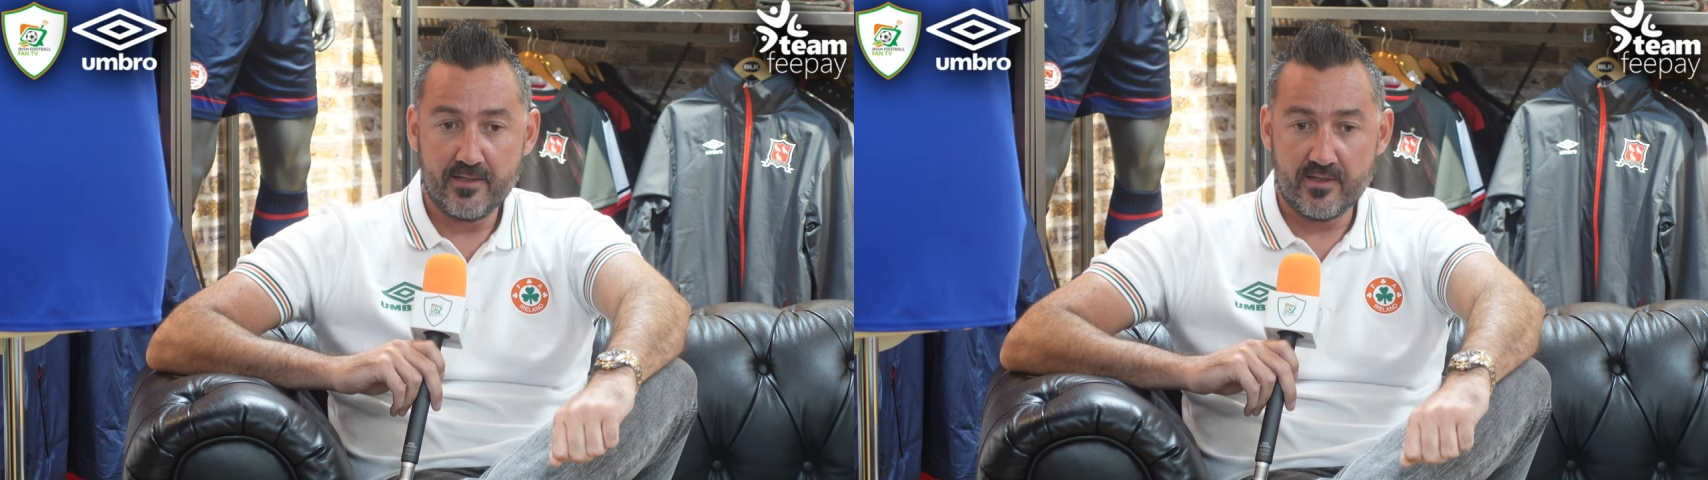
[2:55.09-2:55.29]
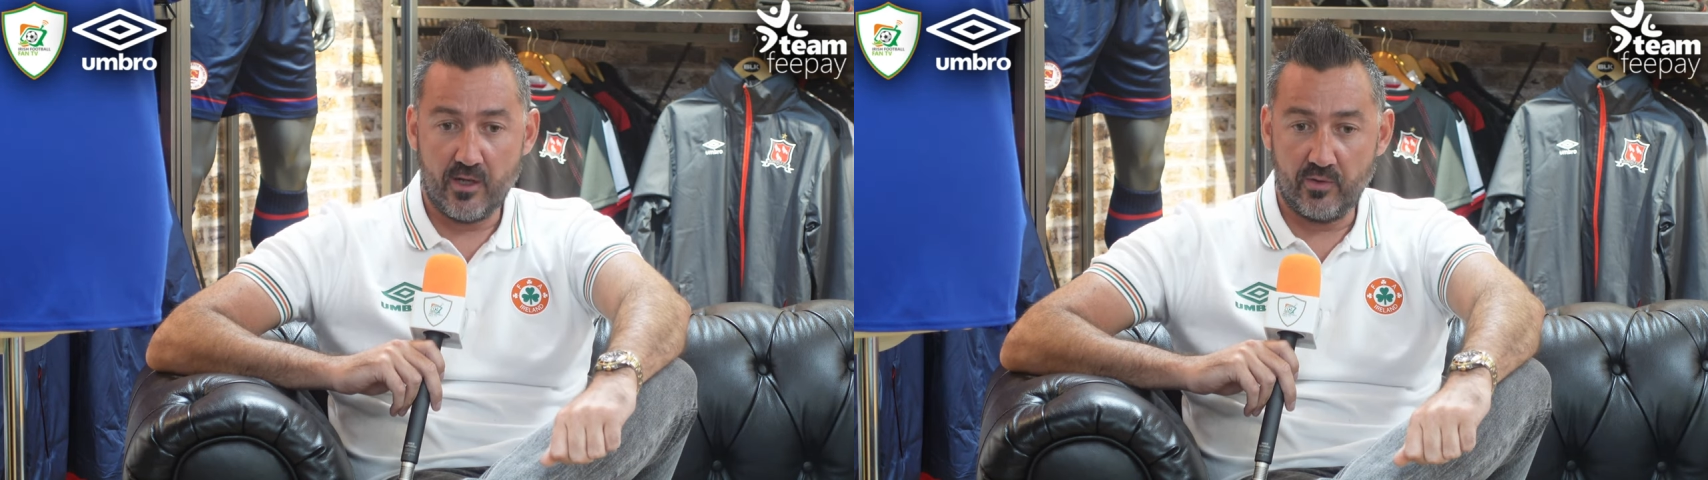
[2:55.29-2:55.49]

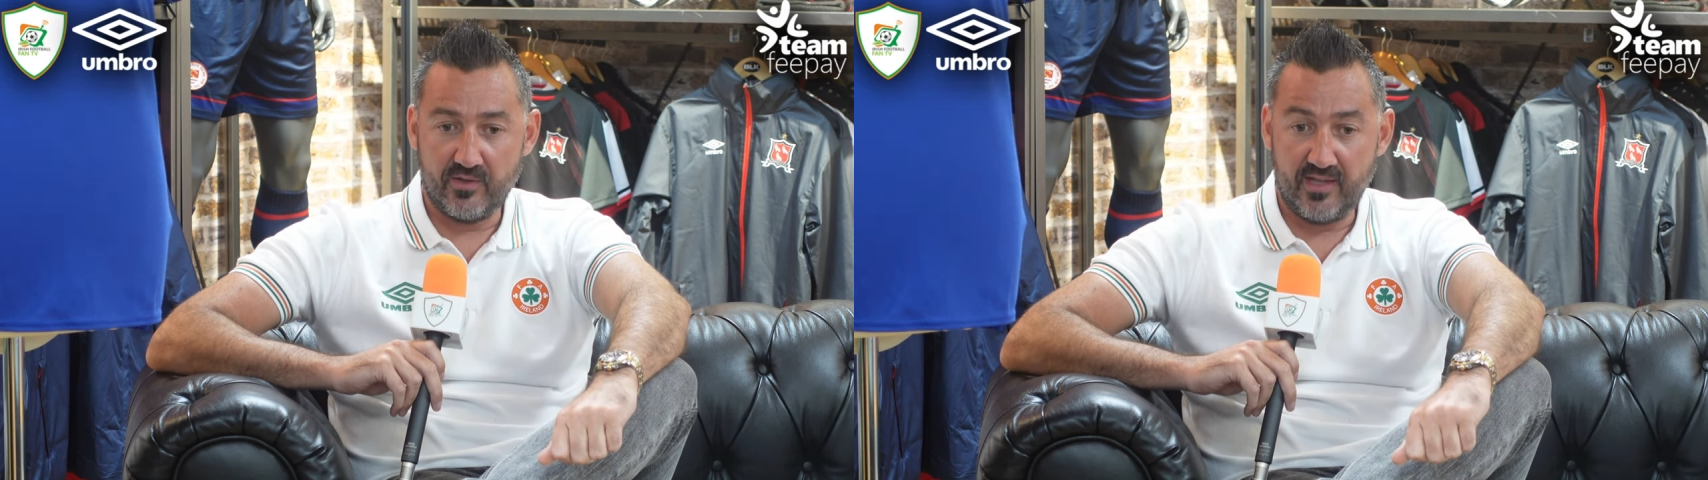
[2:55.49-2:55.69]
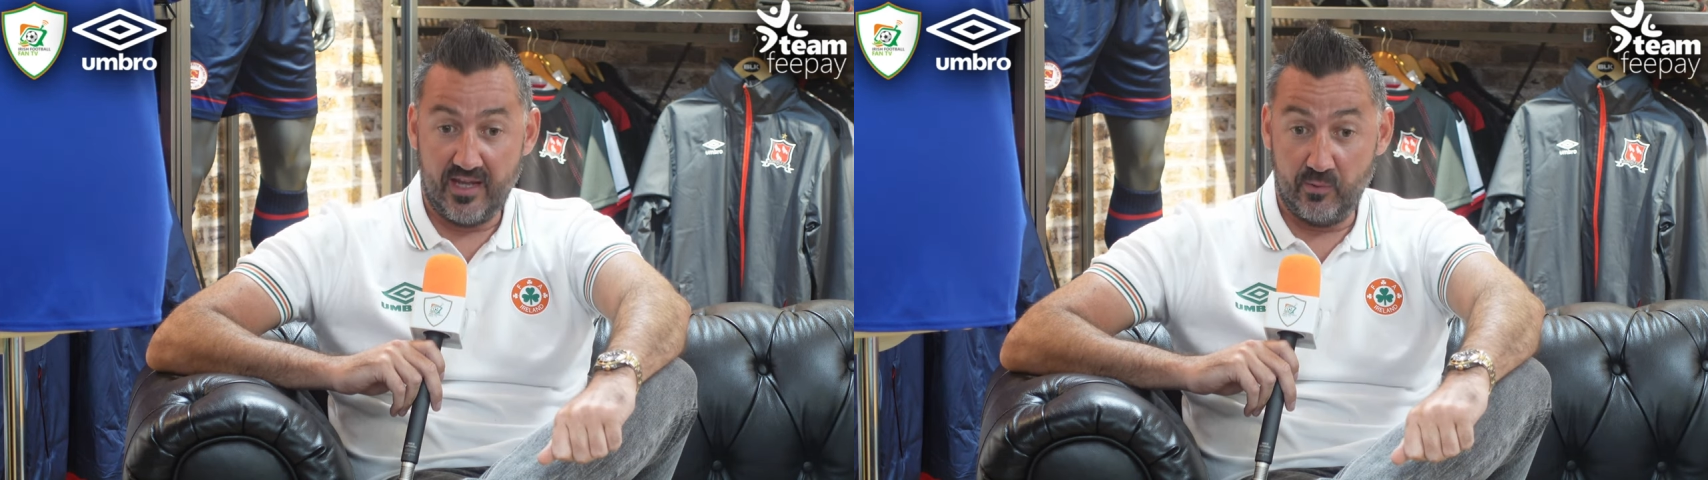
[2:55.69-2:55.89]
So
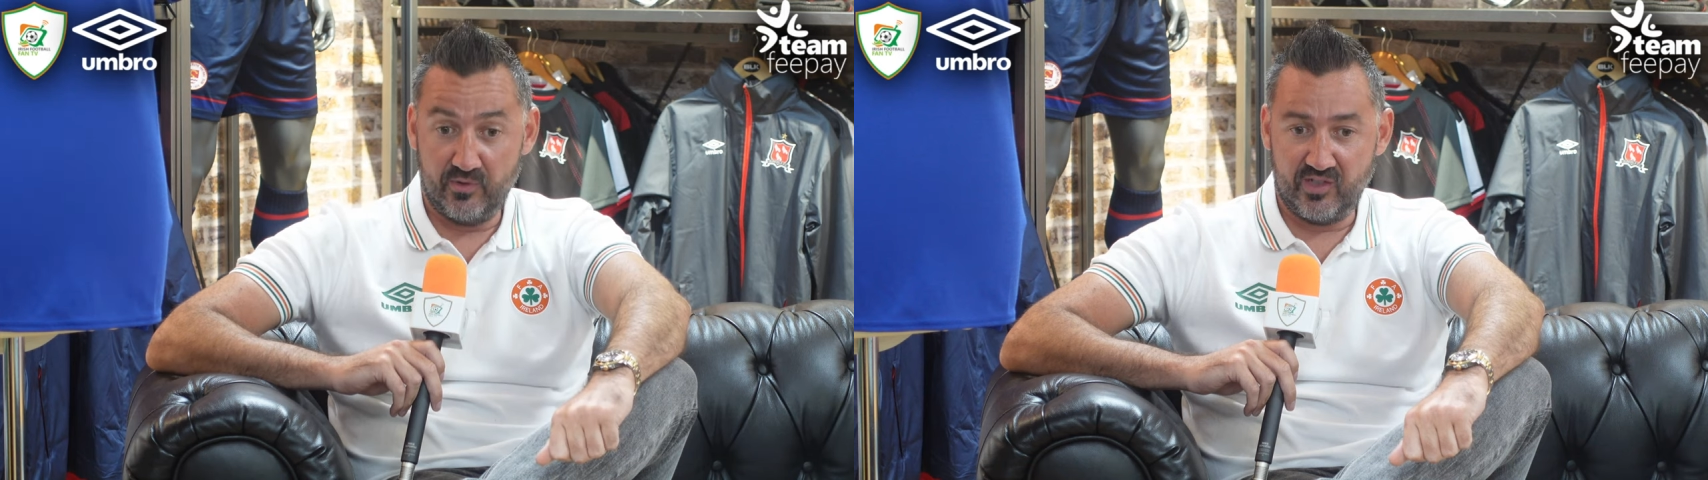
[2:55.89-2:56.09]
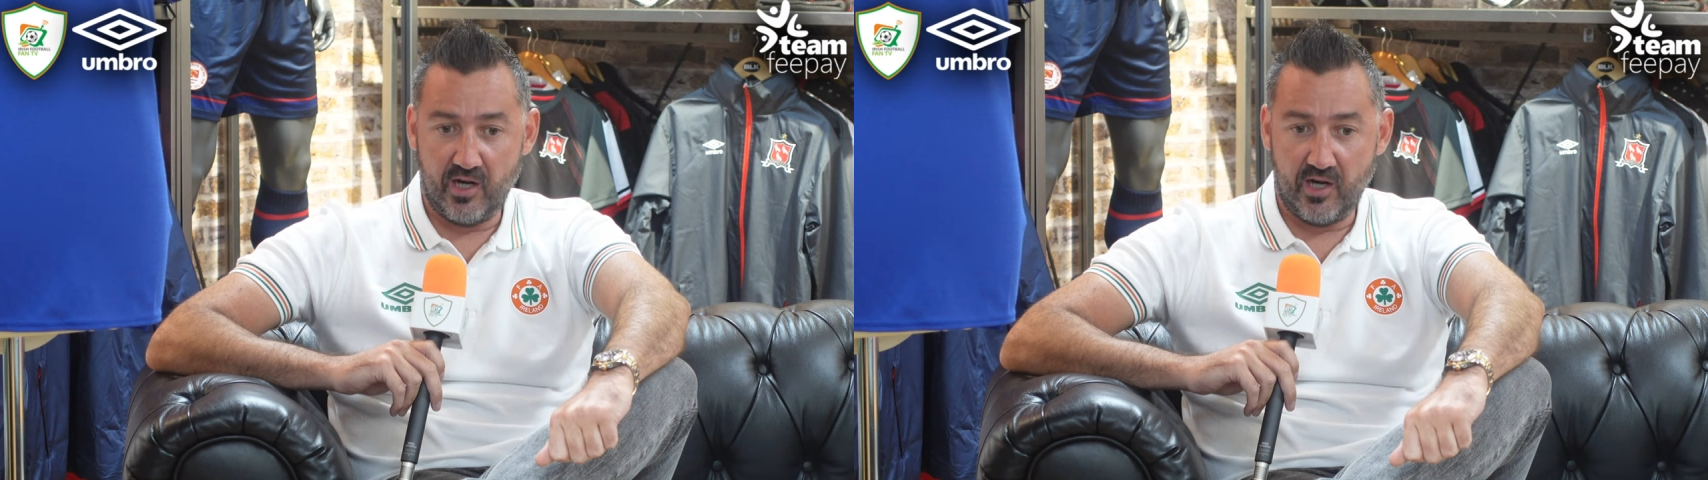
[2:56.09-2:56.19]
it was the